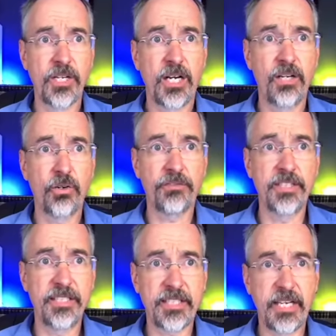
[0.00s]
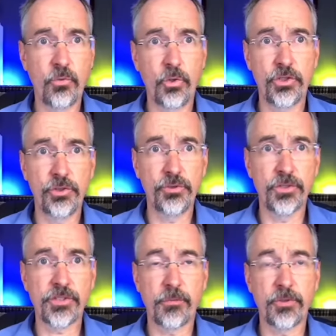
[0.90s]
I often indicate which
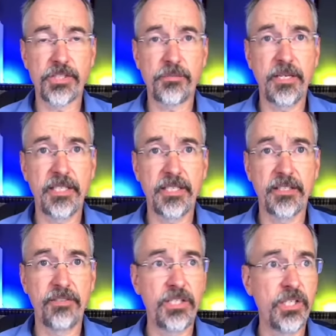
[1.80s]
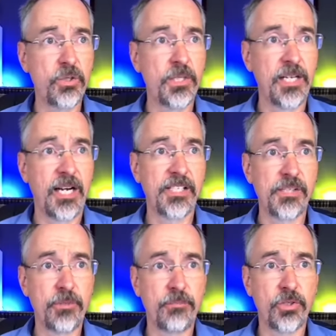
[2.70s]
units are participating in a video. I
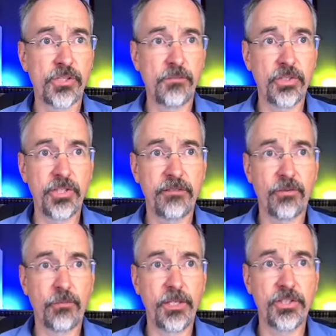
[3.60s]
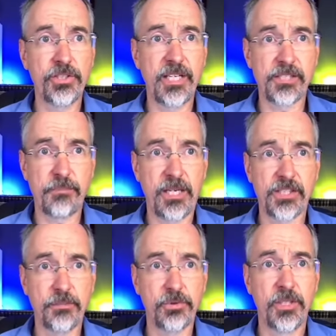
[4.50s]
simply put as much information as
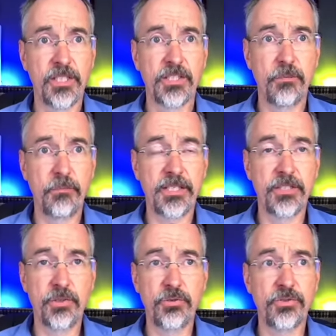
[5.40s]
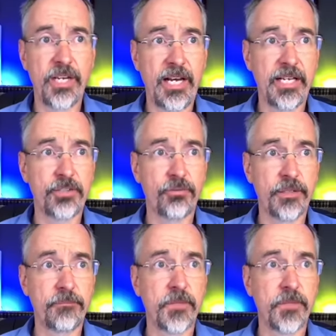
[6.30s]
possible to make the news accurate.